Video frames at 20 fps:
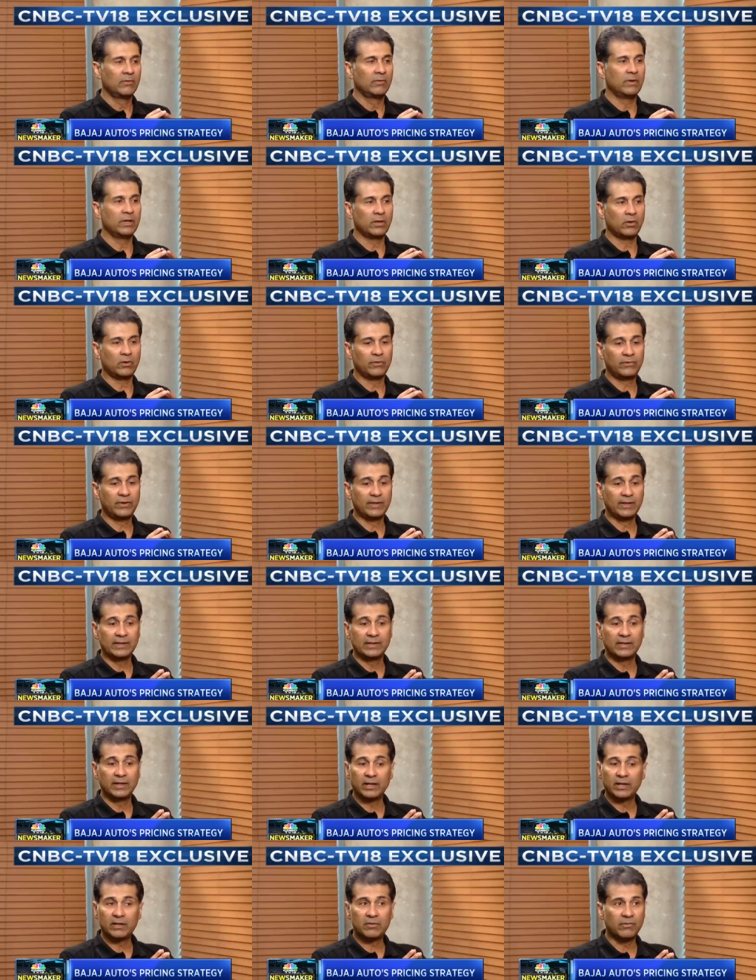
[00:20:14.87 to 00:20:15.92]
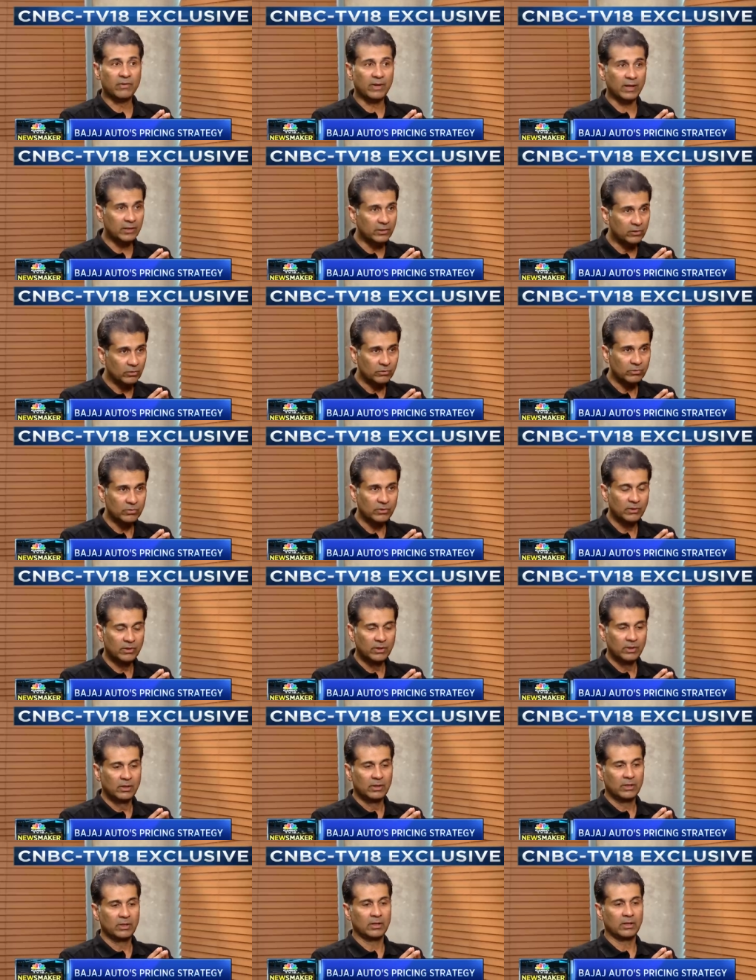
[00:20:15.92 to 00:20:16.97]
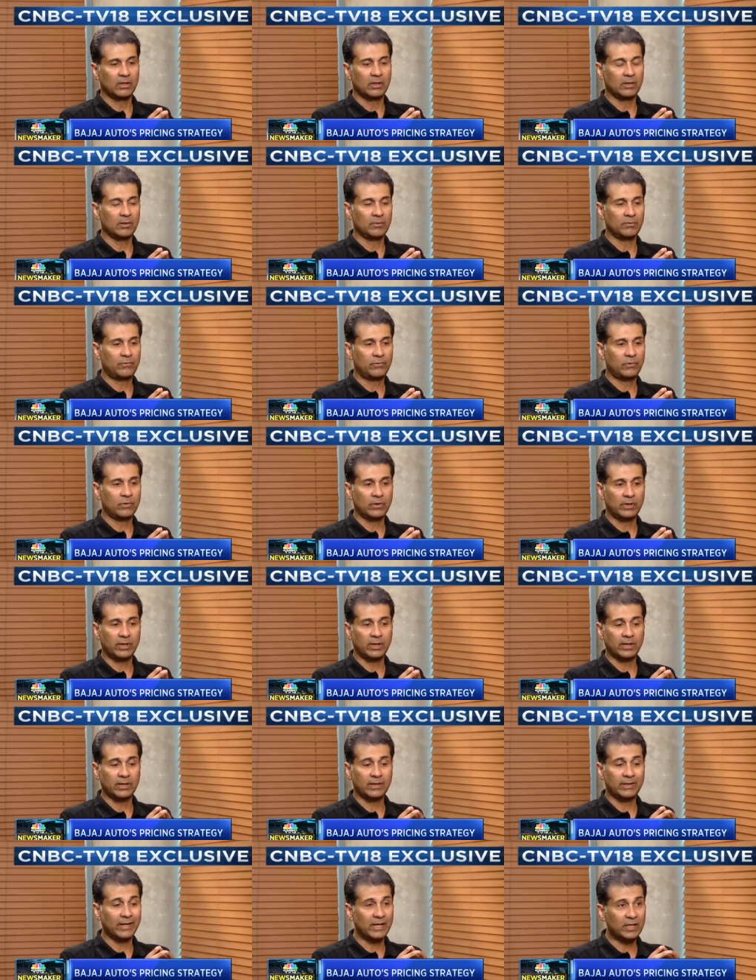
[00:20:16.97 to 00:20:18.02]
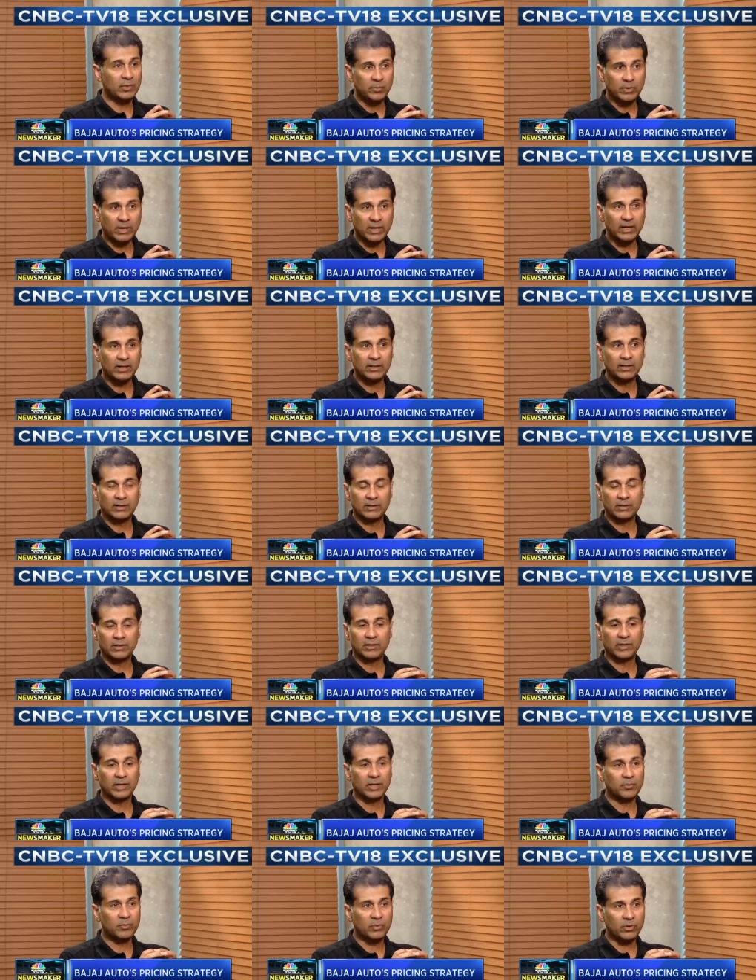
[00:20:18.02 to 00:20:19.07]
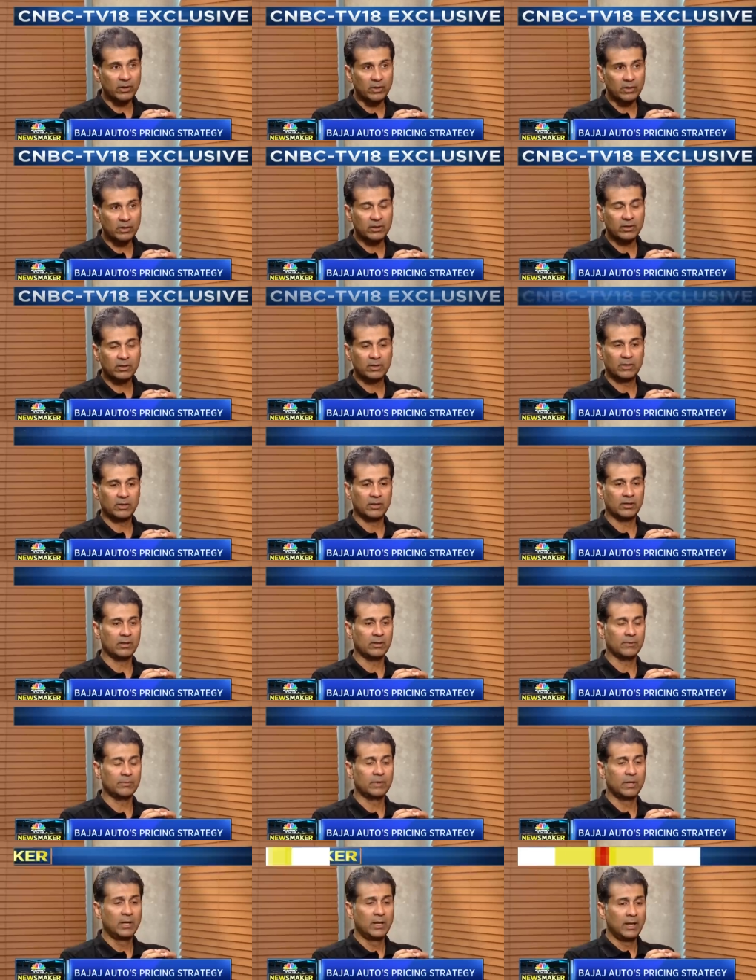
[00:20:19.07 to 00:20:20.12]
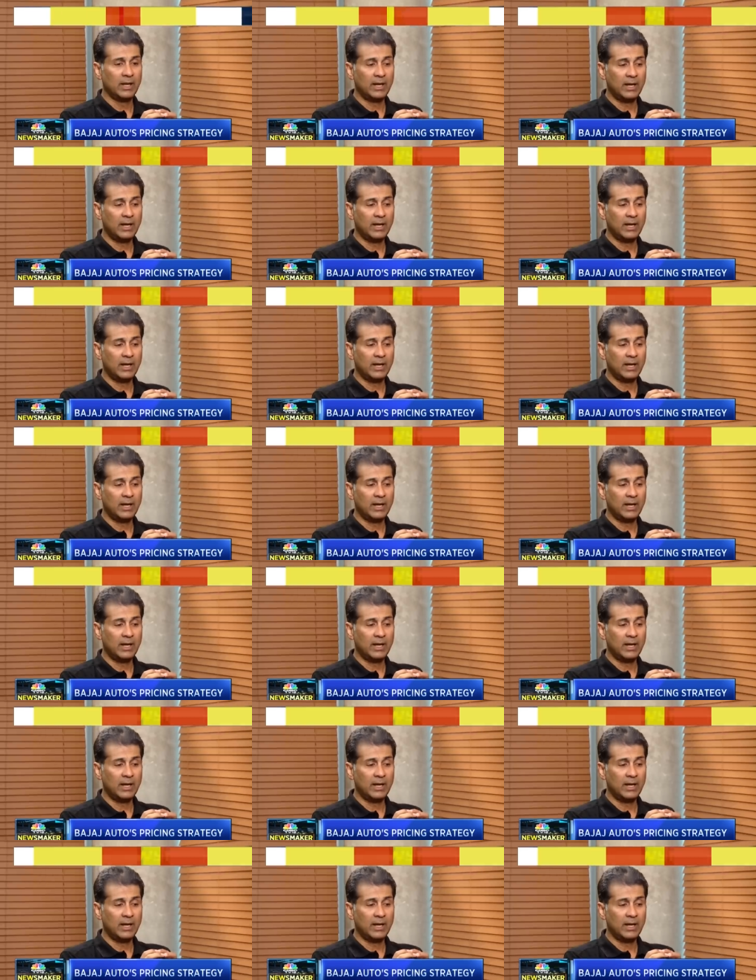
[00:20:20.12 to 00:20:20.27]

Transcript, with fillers: We are offering great value uh, for a great brand and a great product. Um,